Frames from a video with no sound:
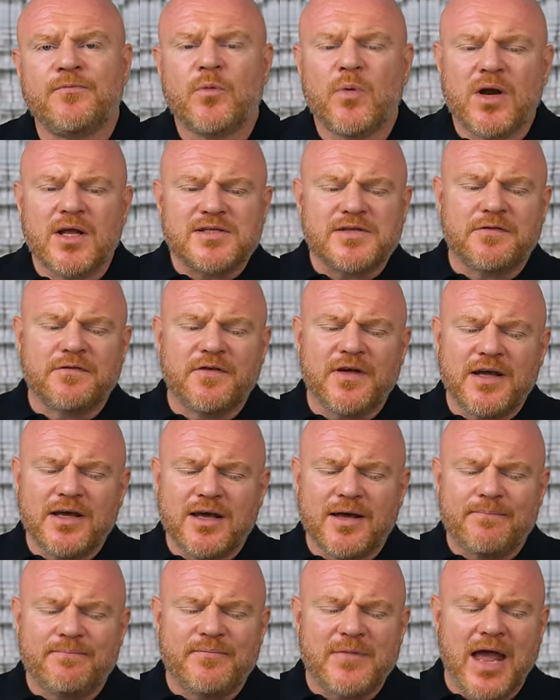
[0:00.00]
Well, as I
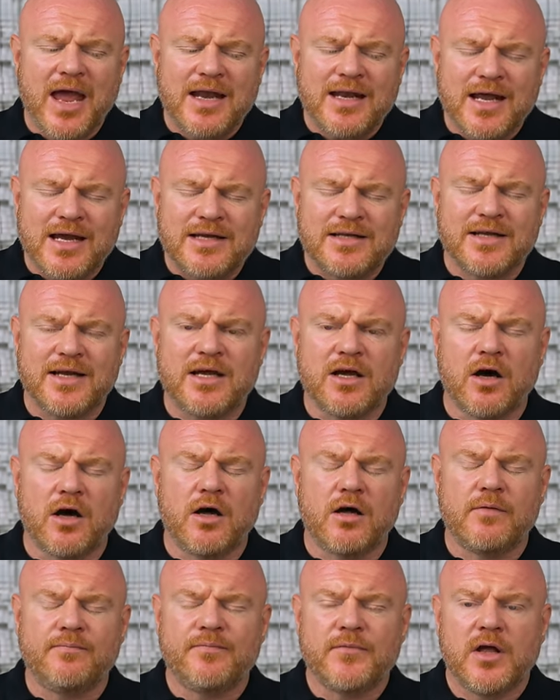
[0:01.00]
think NAD
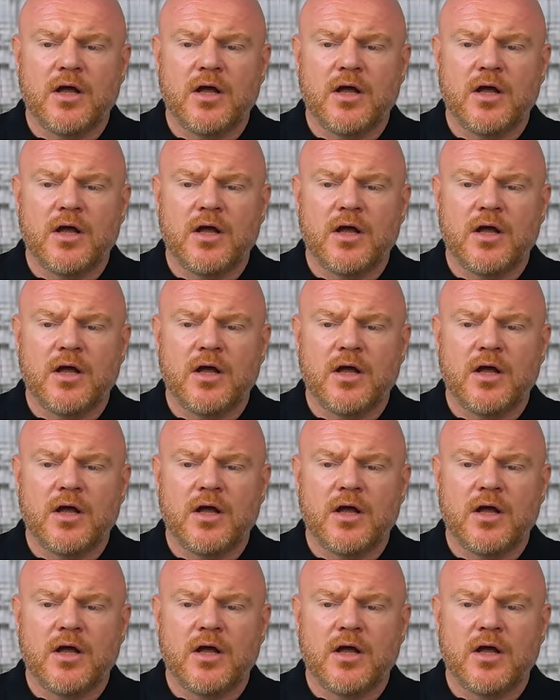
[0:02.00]
are